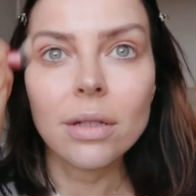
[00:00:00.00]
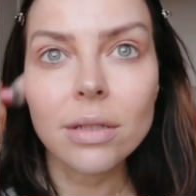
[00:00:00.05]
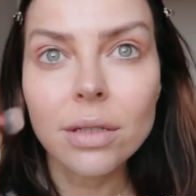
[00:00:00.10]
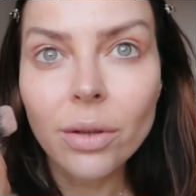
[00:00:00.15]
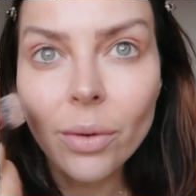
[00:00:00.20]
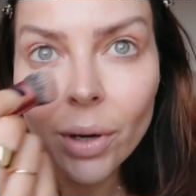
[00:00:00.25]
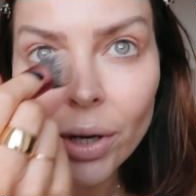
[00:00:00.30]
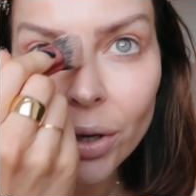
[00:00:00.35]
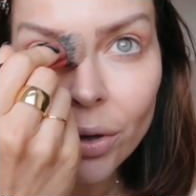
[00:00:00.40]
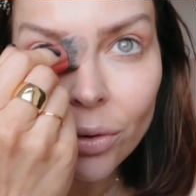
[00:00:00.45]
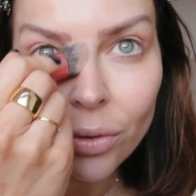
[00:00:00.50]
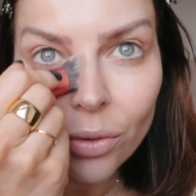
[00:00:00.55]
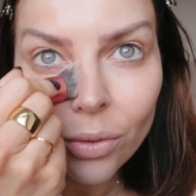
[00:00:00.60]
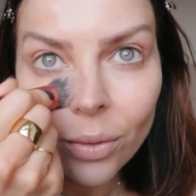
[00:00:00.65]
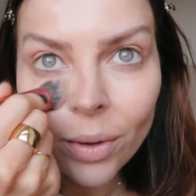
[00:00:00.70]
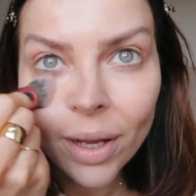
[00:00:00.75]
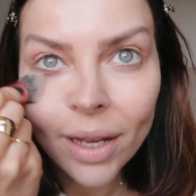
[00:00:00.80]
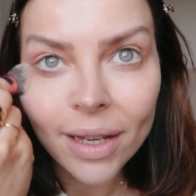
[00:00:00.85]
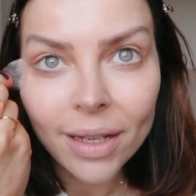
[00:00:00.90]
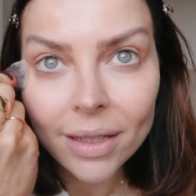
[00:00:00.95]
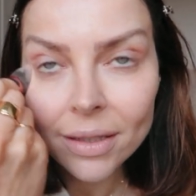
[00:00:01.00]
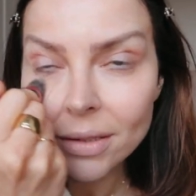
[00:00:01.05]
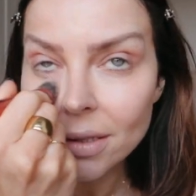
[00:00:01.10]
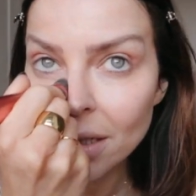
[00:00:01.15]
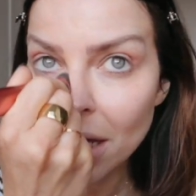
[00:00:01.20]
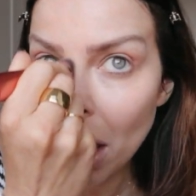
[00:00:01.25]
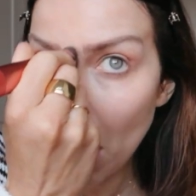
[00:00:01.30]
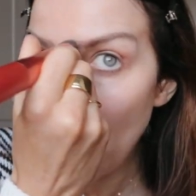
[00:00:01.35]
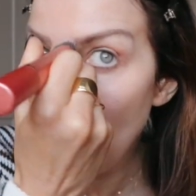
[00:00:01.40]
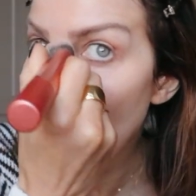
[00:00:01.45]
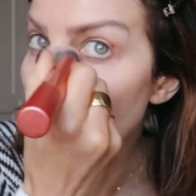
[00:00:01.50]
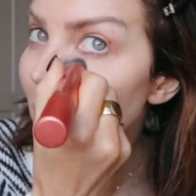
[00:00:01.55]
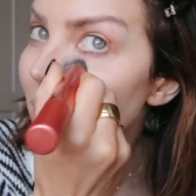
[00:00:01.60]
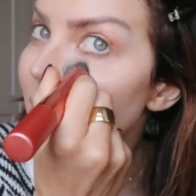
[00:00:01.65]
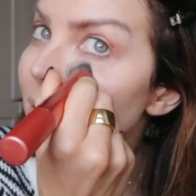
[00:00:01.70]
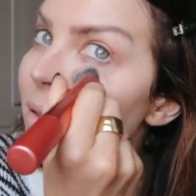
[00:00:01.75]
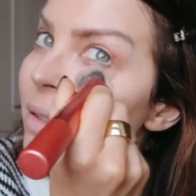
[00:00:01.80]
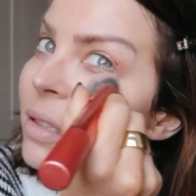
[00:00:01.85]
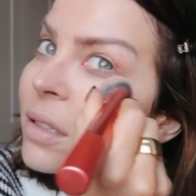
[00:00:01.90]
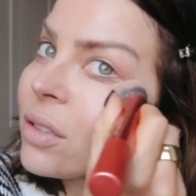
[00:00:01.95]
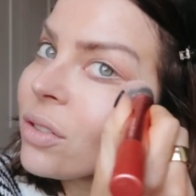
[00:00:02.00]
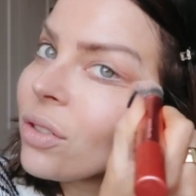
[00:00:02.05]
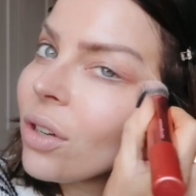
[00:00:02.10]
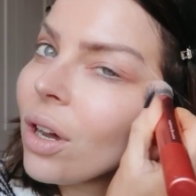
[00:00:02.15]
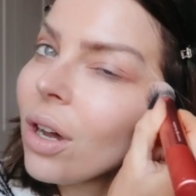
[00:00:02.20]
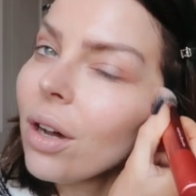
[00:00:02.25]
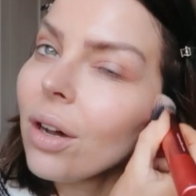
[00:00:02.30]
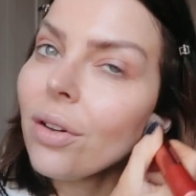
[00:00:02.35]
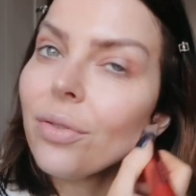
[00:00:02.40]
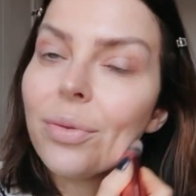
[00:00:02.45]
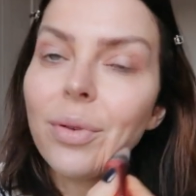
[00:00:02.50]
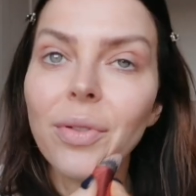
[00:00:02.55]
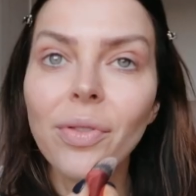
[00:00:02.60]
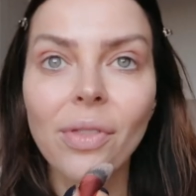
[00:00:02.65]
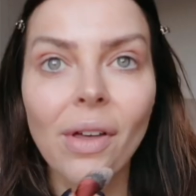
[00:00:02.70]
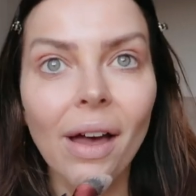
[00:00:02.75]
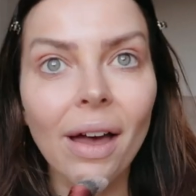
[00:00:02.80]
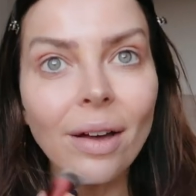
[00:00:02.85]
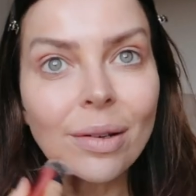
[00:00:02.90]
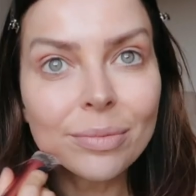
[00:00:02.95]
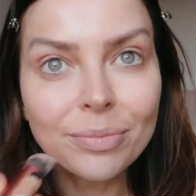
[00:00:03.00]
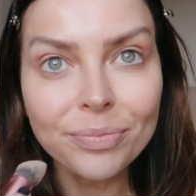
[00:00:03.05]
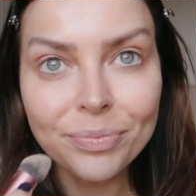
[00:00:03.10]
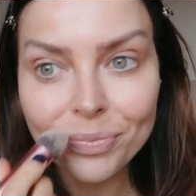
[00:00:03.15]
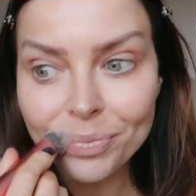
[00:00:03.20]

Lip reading: So I always start off with that.